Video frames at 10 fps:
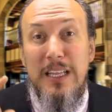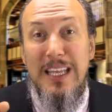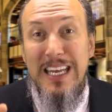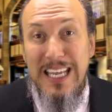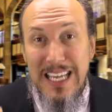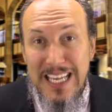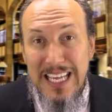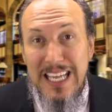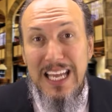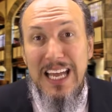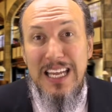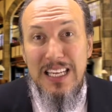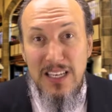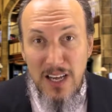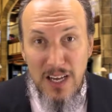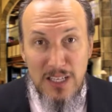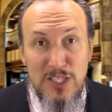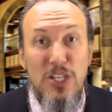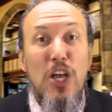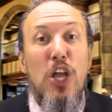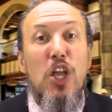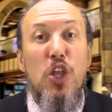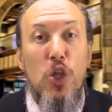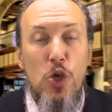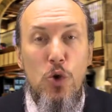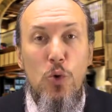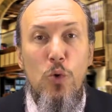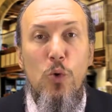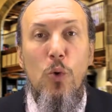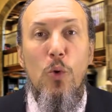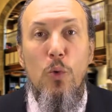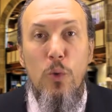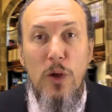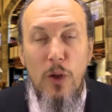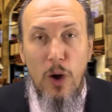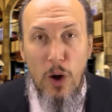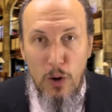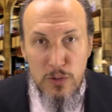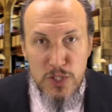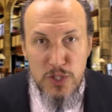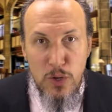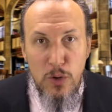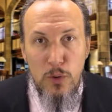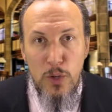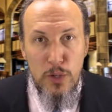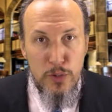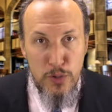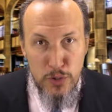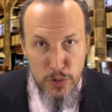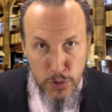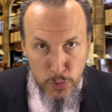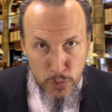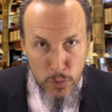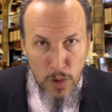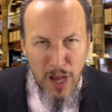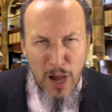that he does, you will also do.